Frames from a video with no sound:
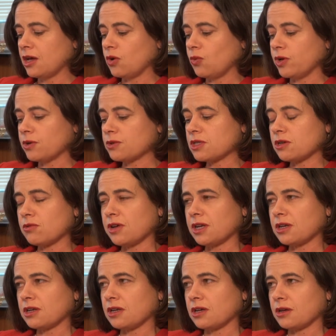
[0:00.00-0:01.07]
We also
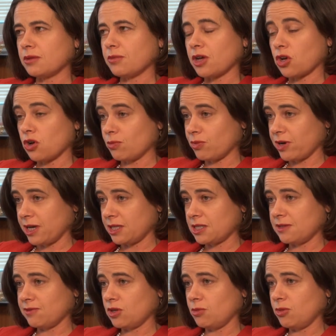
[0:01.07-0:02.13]
run a
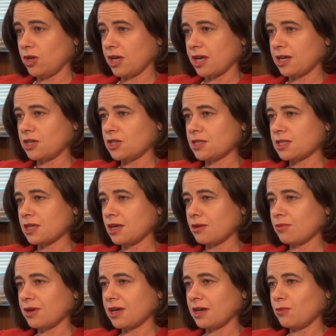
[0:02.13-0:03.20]
comprehensive communications
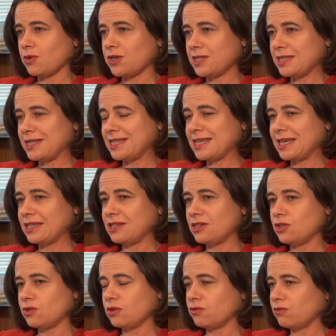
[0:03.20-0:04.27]
campaign which is
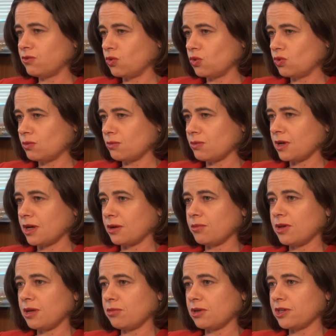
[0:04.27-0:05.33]
intended to inform
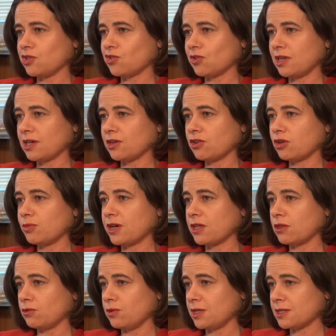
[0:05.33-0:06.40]
people in Sri Lanka
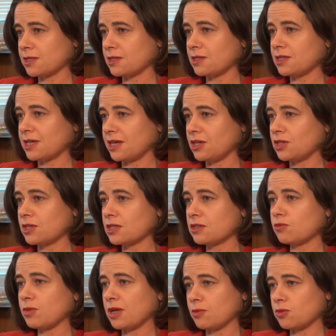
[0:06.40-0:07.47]
about the risks and
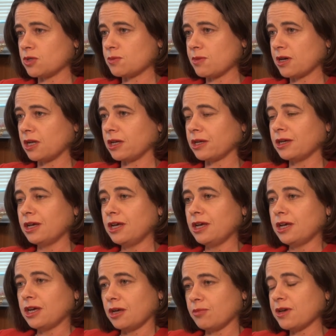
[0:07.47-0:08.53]
dangers of people smuggling
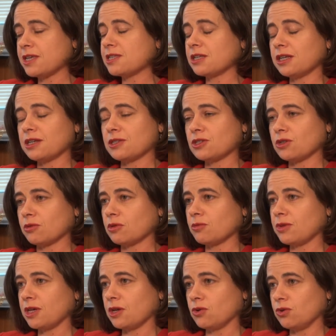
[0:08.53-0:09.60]
and basically to stop
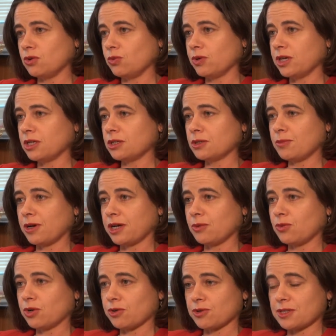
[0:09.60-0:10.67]
them being hoodwinked by
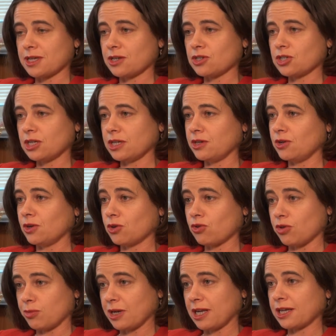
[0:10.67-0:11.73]
what are essentially, you know,
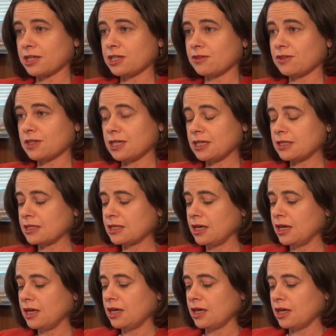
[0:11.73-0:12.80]
criminal activities
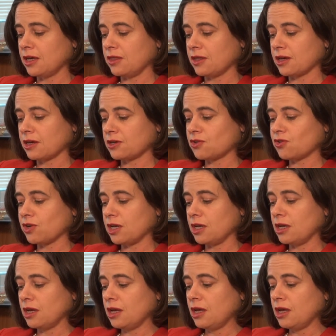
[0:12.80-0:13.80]
in the country.